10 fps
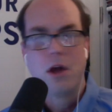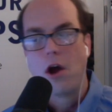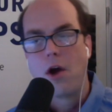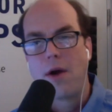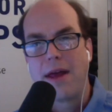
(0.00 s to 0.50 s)

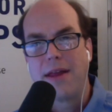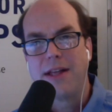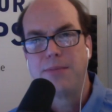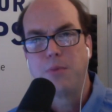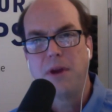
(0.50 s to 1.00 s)
All right,
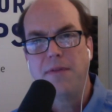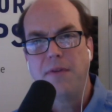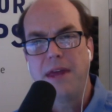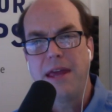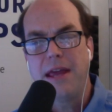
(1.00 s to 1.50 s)
let's
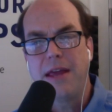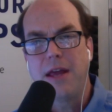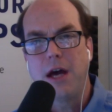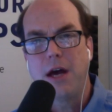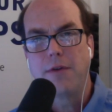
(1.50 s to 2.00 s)
briefly
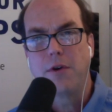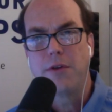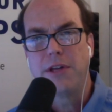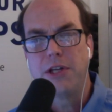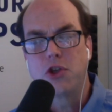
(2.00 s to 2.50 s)
cover
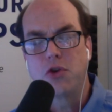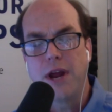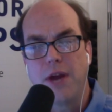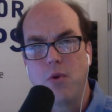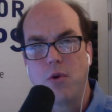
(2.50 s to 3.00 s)
the
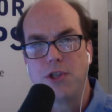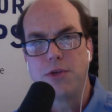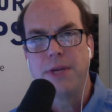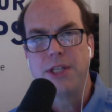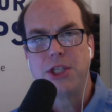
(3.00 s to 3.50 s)
trade wars. You
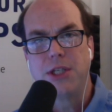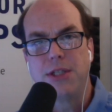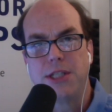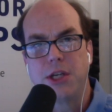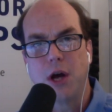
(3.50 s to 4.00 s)

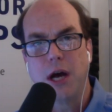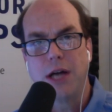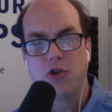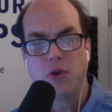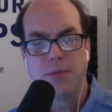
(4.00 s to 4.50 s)
mentioned
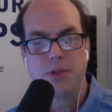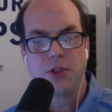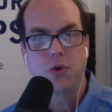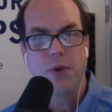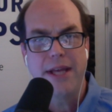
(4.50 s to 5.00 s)
Trump's
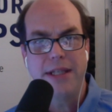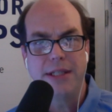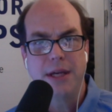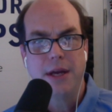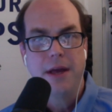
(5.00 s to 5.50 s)

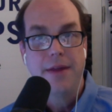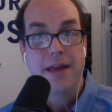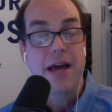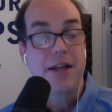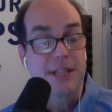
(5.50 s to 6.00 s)
tweets. They
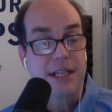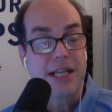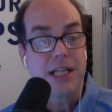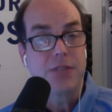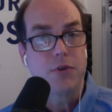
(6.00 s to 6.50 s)
had a
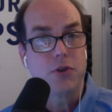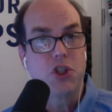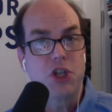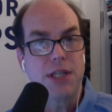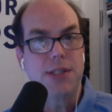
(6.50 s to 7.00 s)
successful
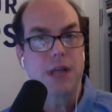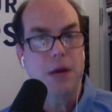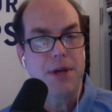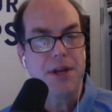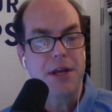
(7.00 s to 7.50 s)
G
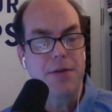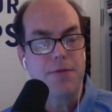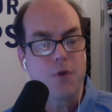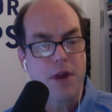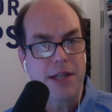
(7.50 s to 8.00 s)
summit in
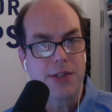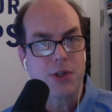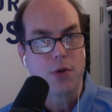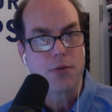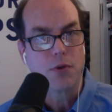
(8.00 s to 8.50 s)
France
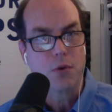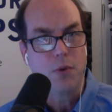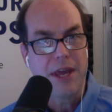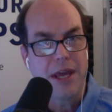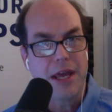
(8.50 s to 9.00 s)
over the
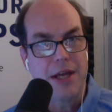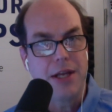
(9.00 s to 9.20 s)
weekend.